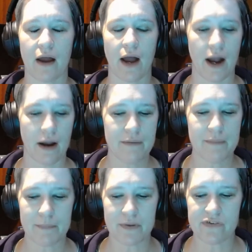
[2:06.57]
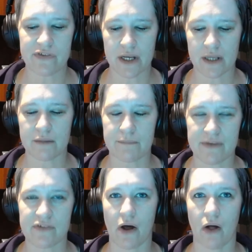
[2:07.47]
I remember sitting in the mess
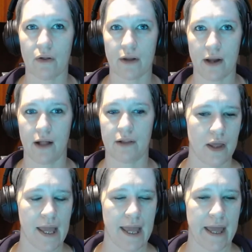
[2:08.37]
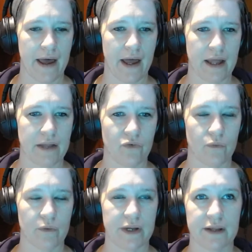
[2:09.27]
hall in college and
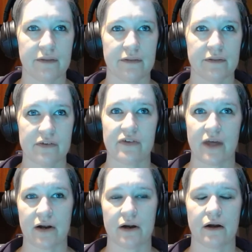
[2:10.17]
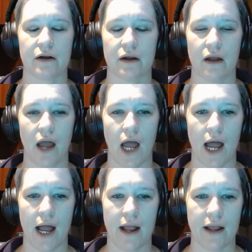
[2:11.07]
reading this letter,
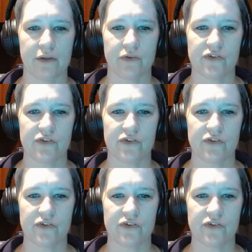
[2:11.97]
and